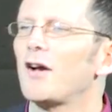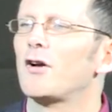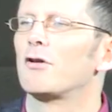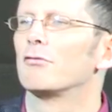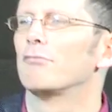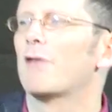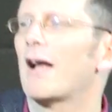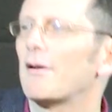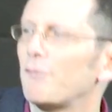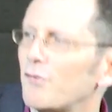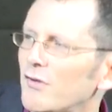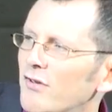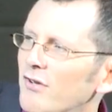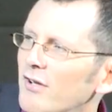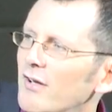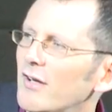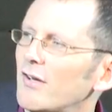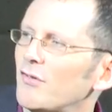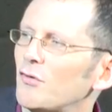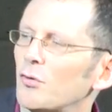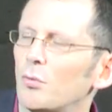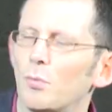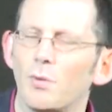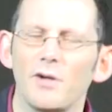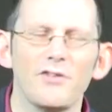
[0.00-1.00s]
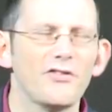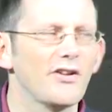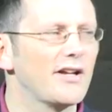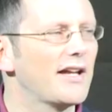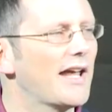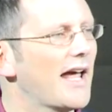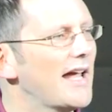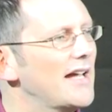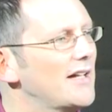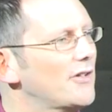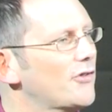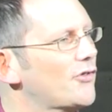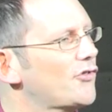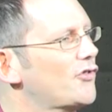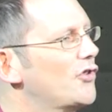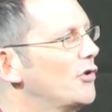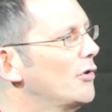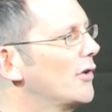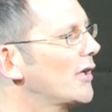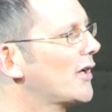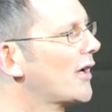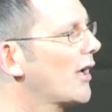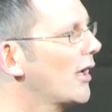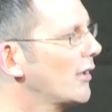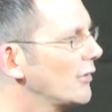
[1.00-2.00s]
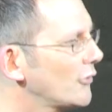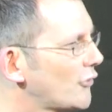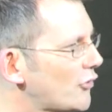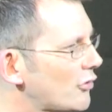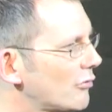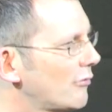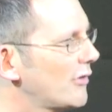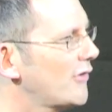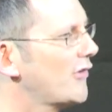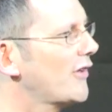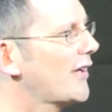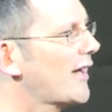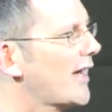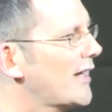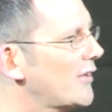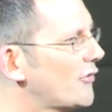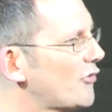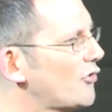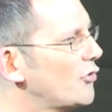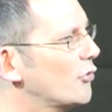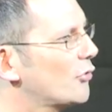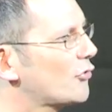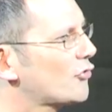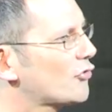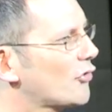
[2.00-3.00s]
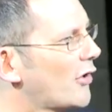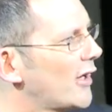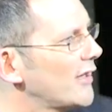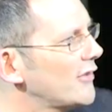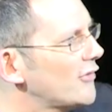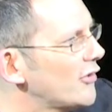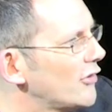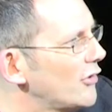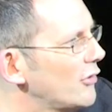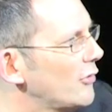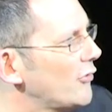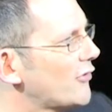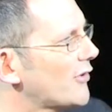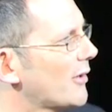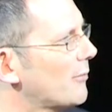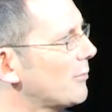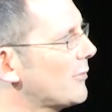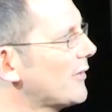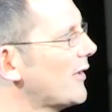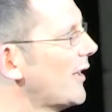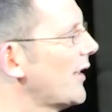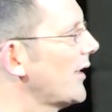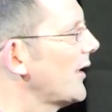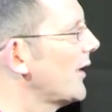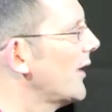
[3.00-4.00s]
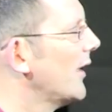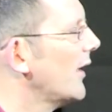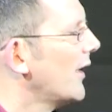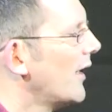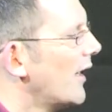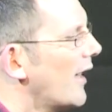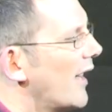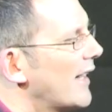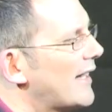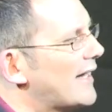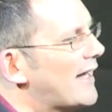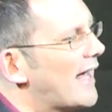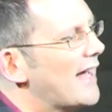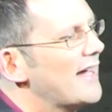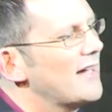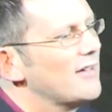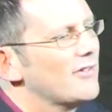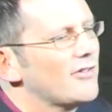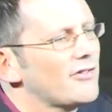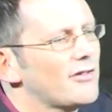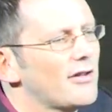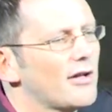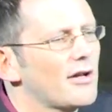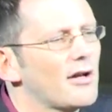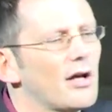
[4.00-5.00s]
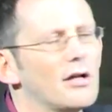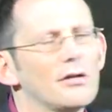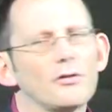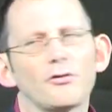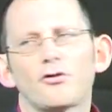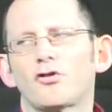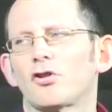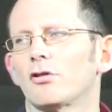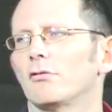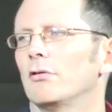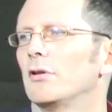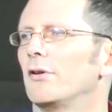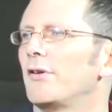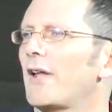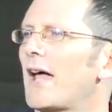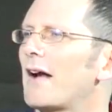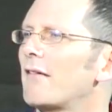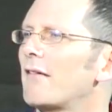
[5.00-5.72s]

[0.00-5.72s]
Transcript: and gravity is always against you. The culture is against you. You're trying to do something against the cultural